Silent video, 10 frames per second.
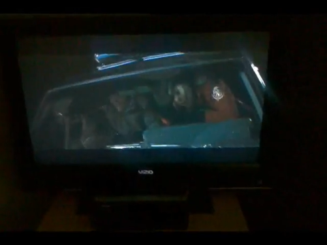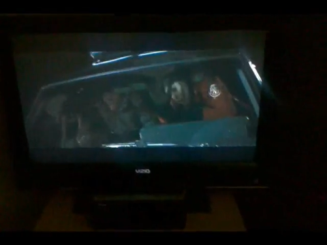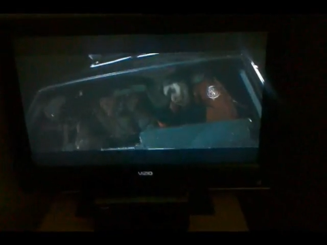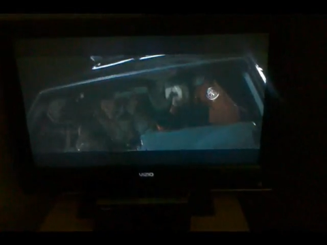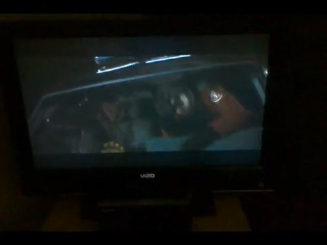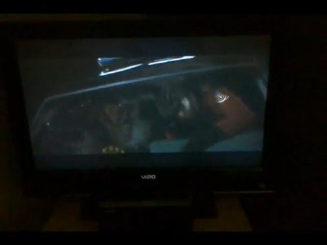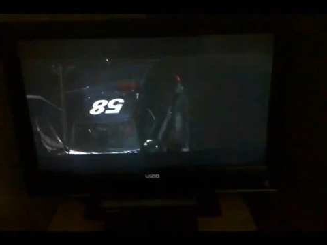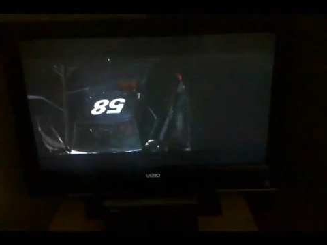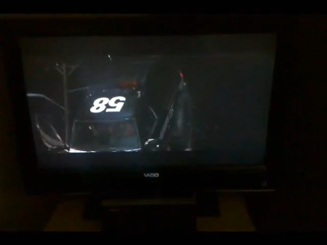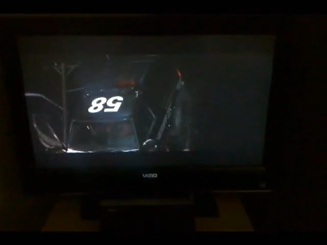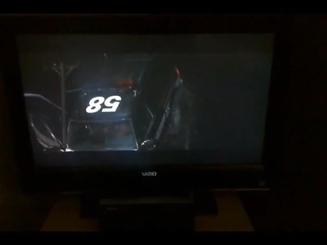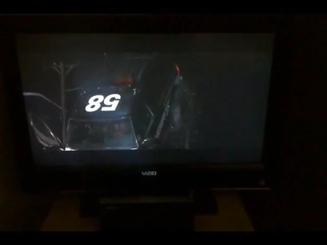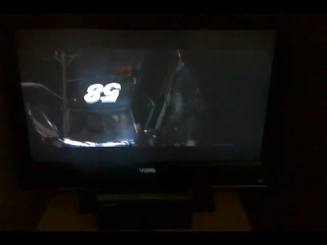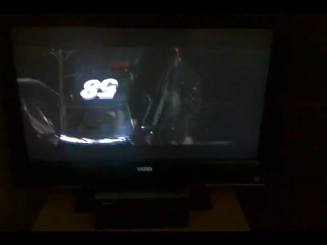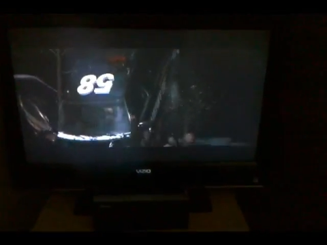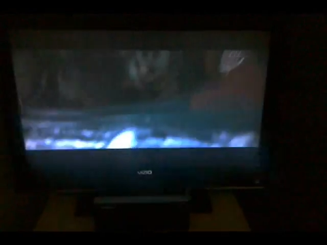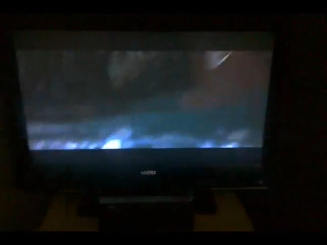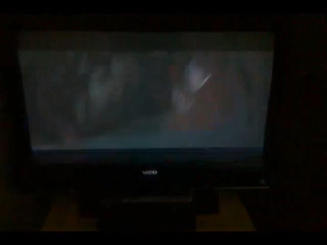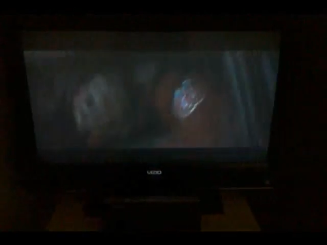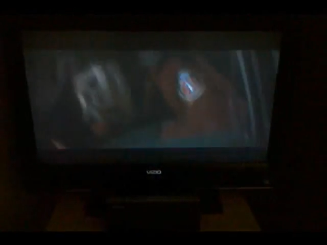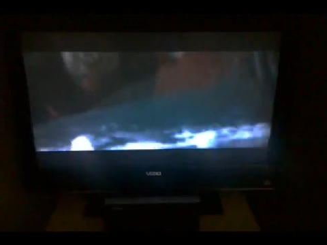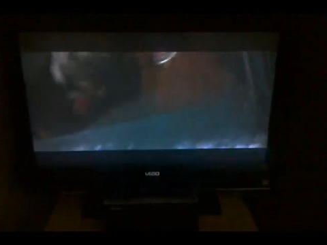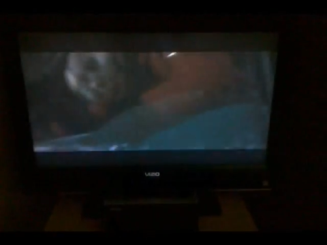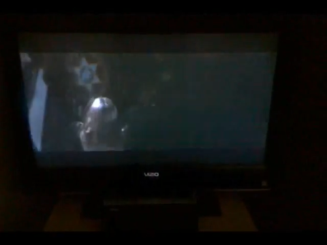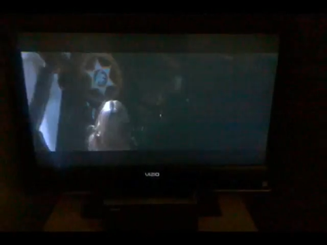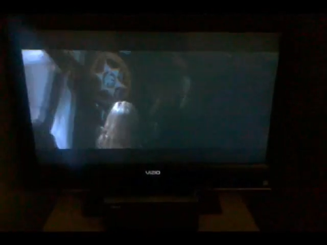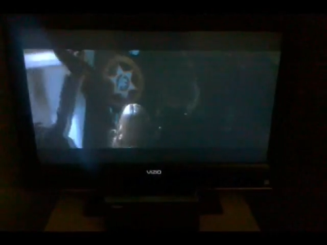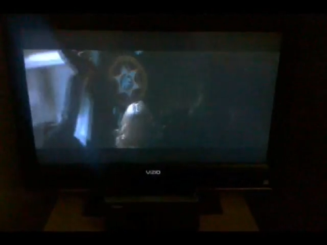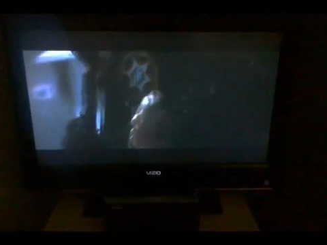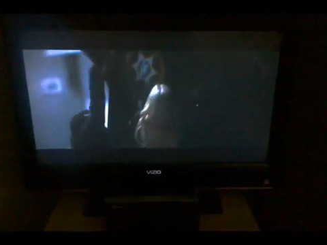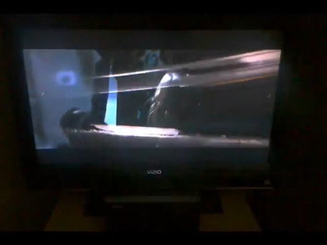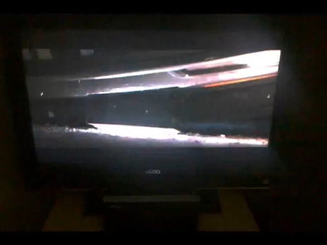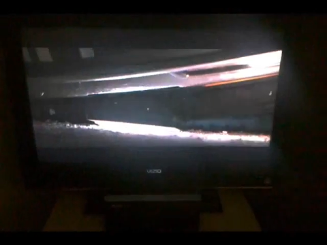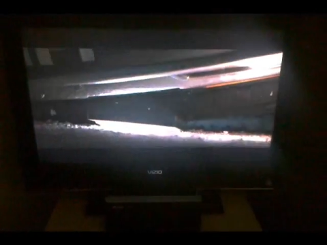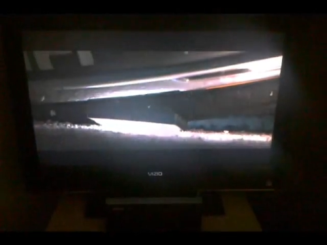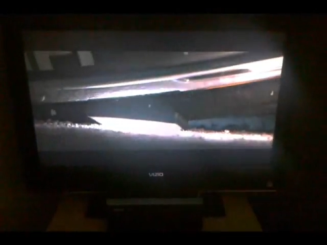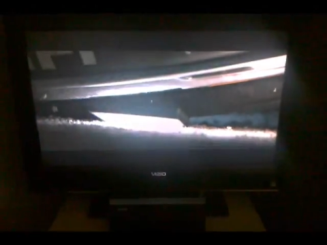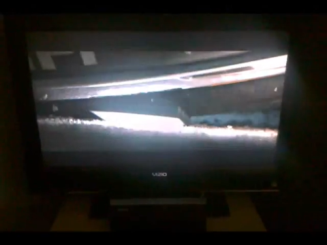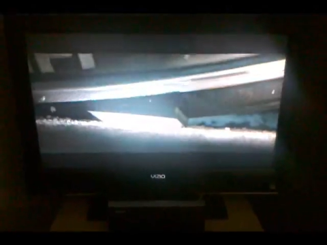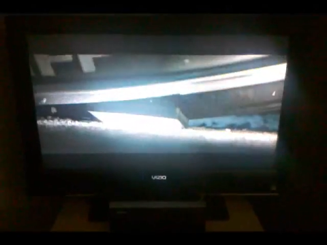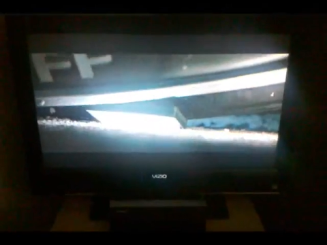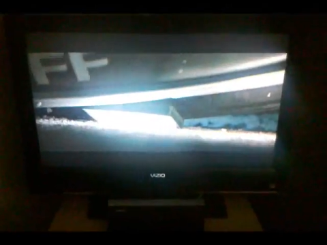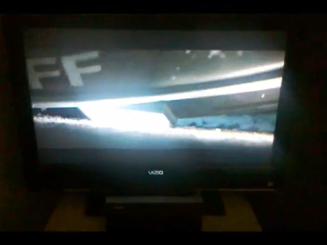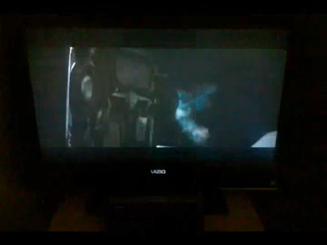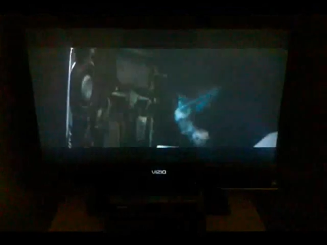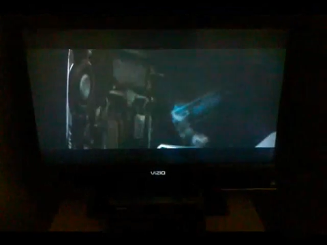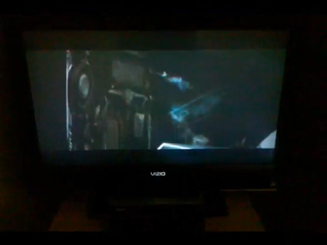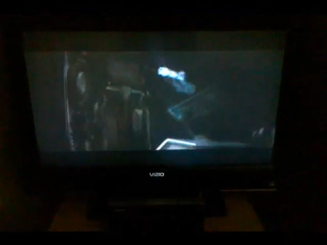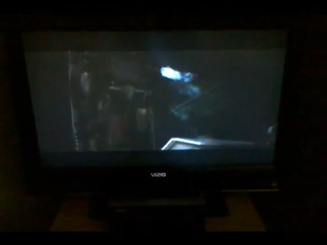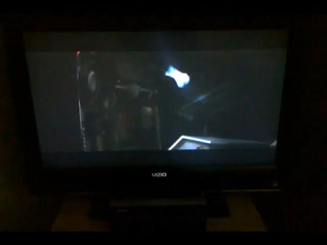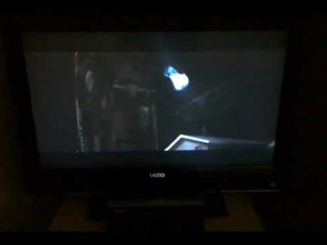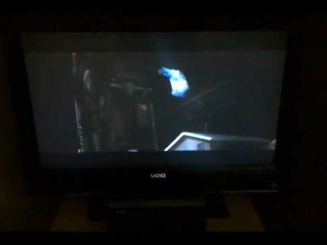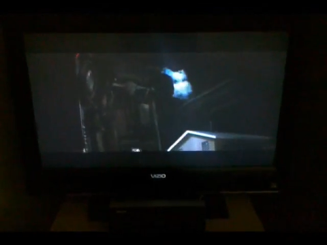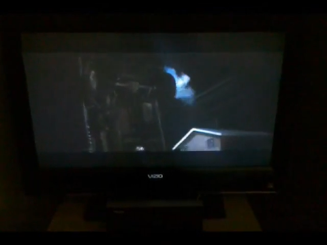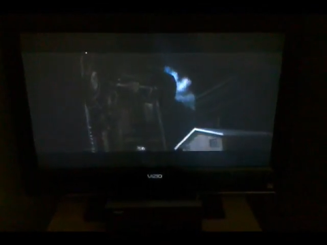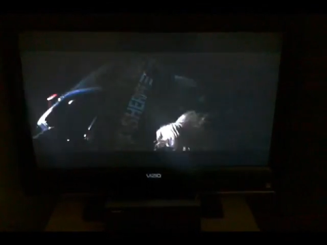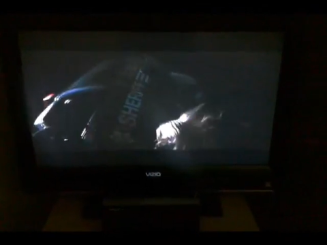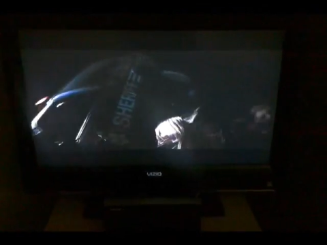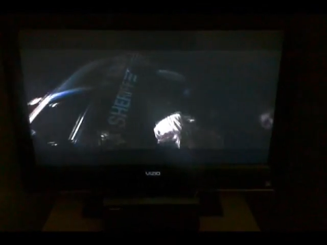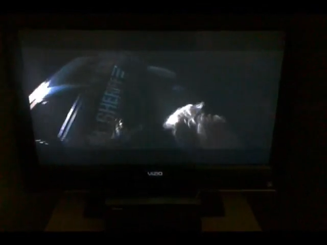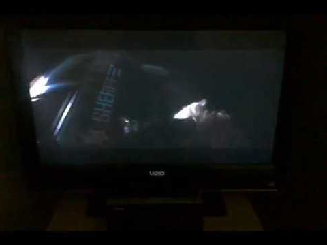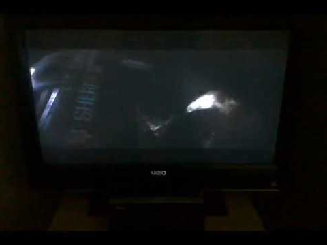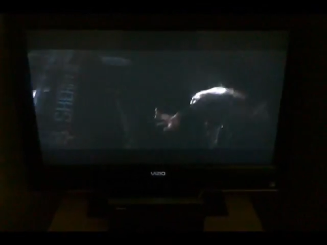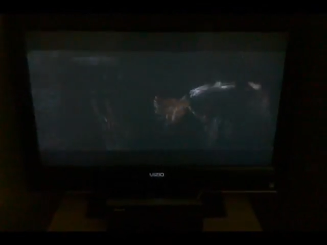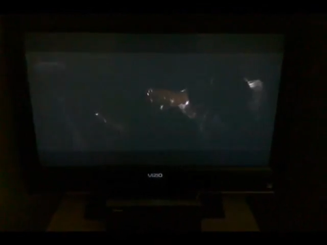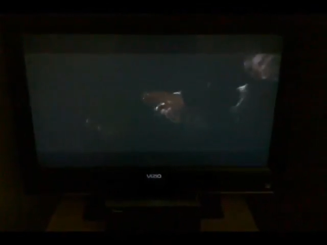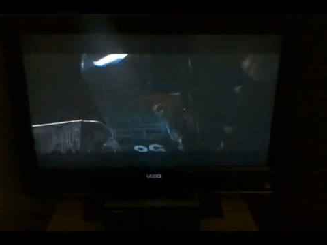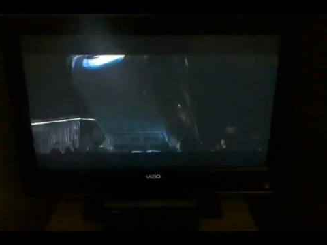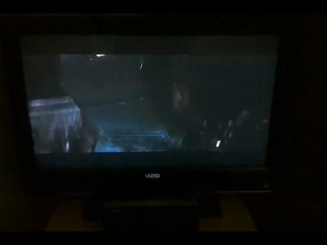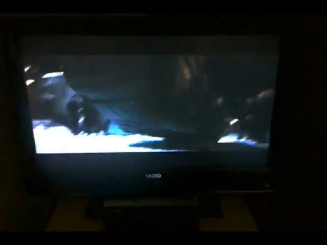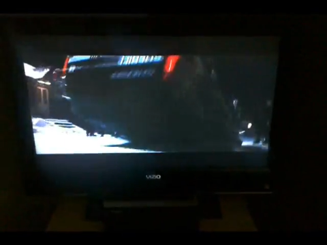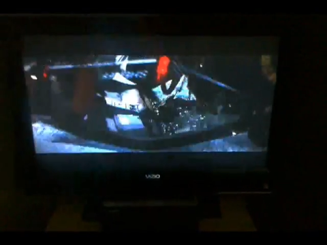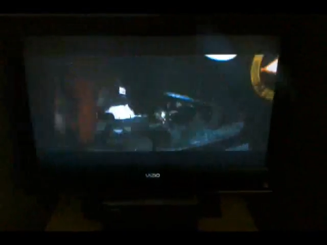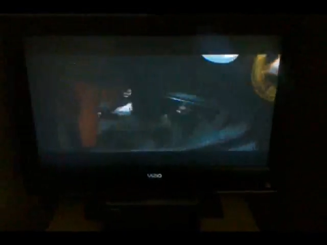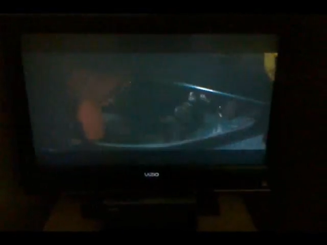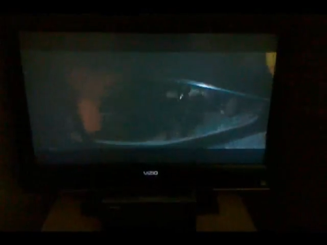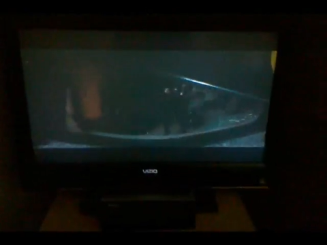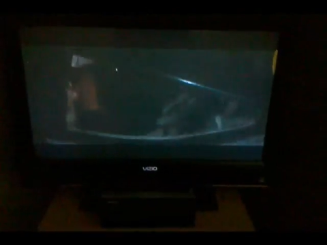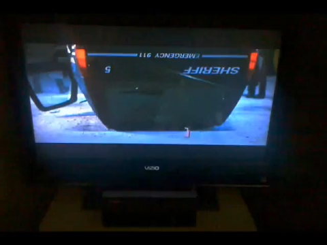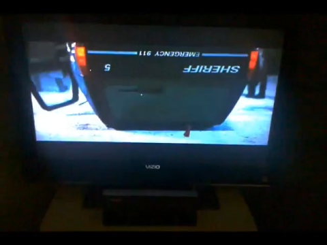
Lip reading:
Nobody's mouth can be seen.